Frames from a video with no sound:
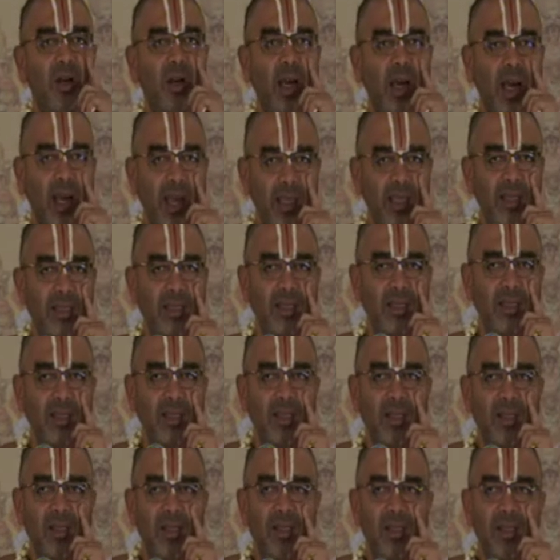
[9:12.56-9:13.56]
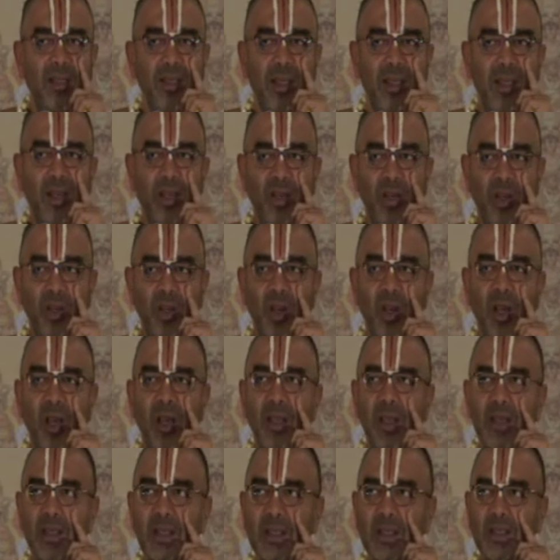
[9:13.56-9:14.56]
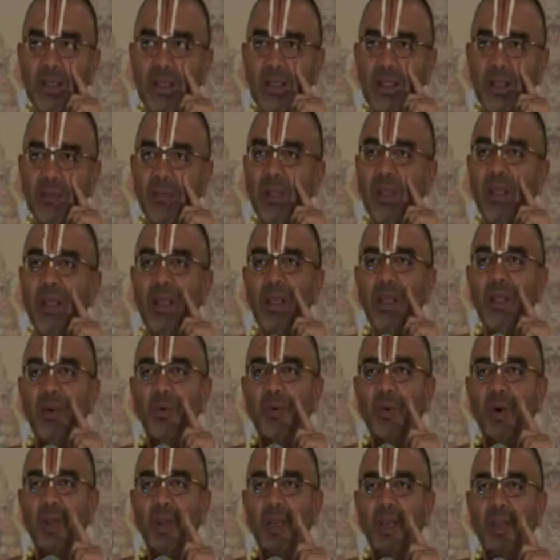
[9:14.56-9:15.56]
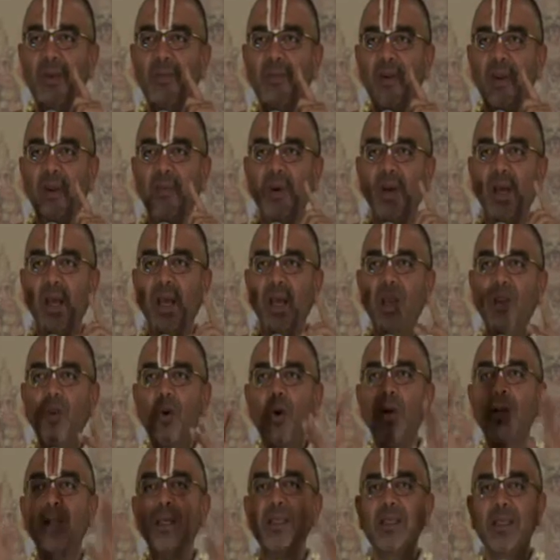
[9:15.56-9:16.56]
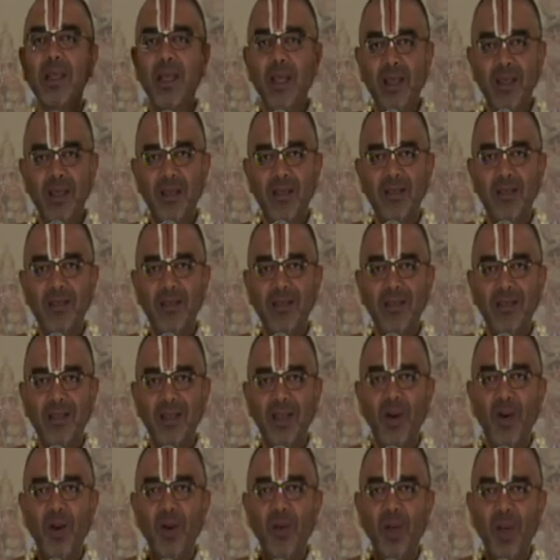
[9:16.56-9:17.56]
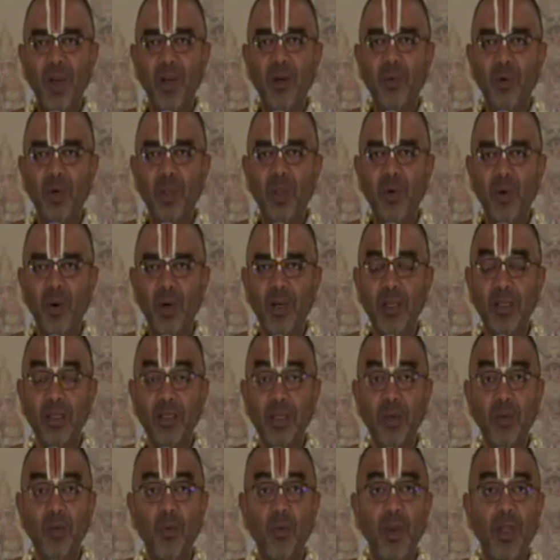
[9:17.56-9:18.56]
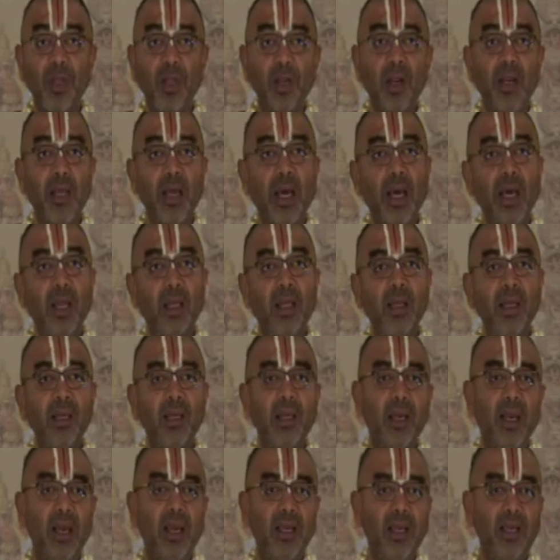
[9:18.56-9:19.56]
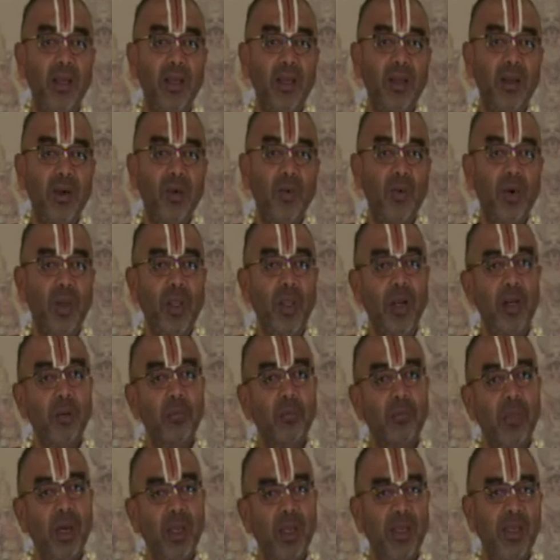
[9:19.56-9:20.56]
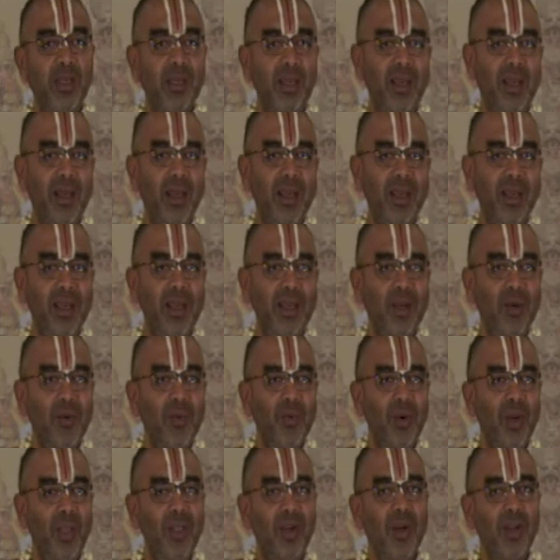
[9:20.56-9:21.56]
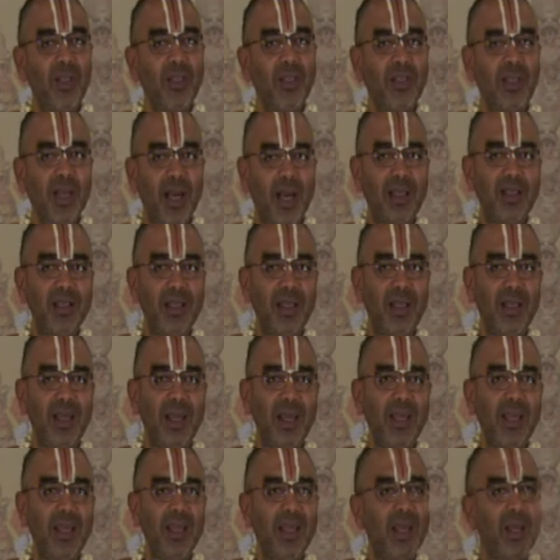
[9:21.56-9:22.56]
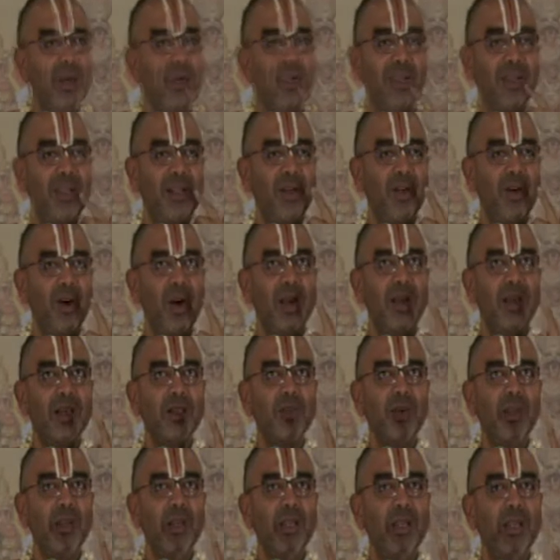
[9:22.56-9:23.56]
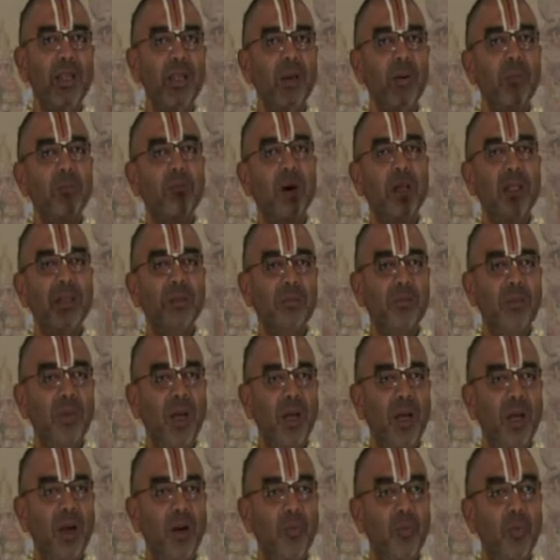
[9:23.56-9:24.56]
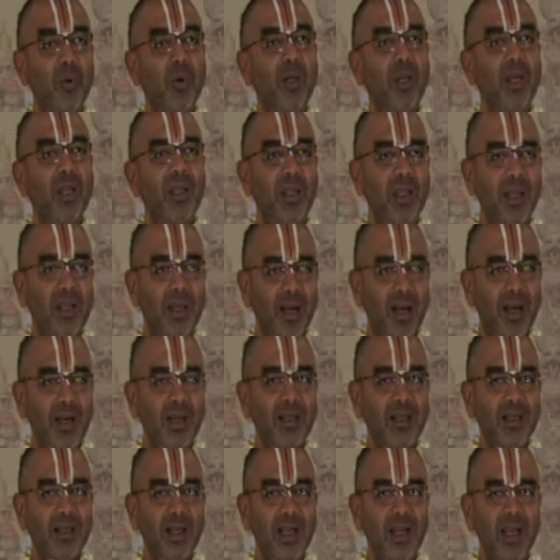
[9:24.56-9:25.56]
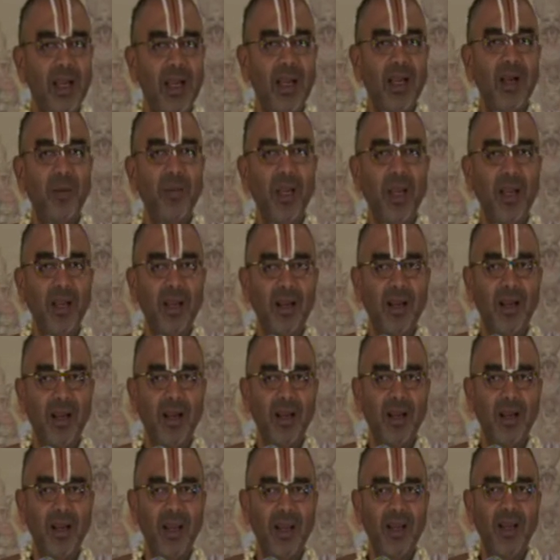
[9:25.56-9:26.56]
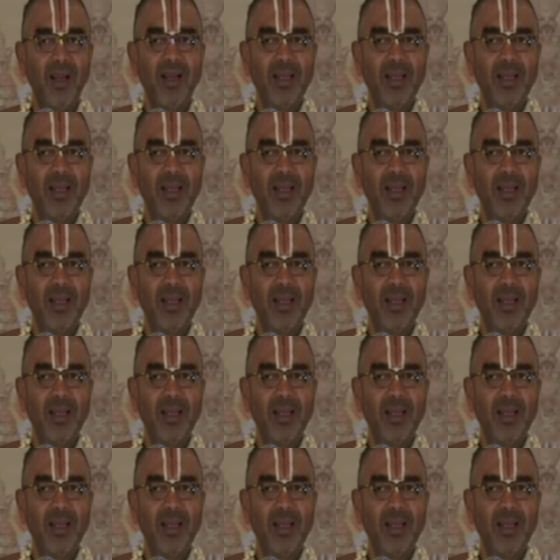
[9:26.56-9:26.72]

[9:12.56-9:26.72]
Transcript: eyes, they draw simile only from a lotus eye. They all talk about a lotus eye. Why not Alli eye? Why not Malli eye? Why not Jati eye? They talk it's only Padma, Pundarikaksha, Kamalakkannan,